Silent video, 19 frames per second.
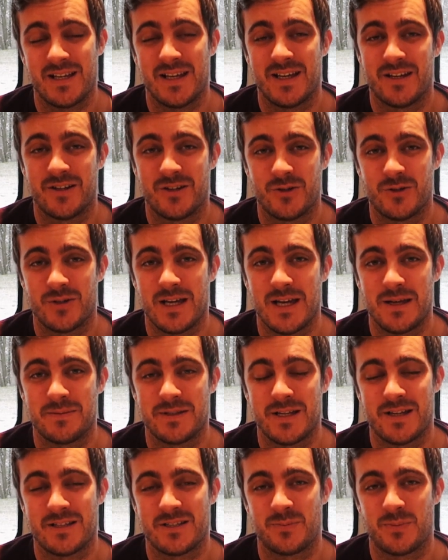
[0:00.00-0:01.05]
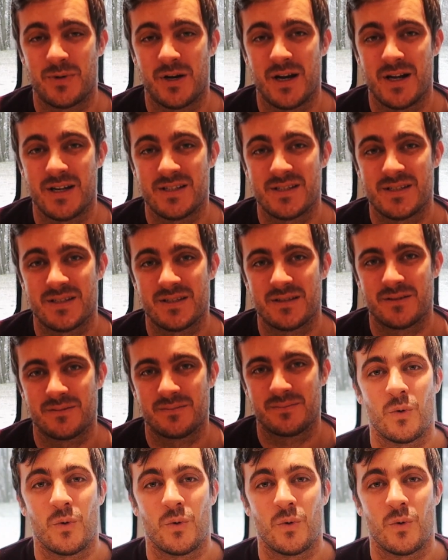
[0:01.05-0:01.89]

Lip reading: and it all came down to price.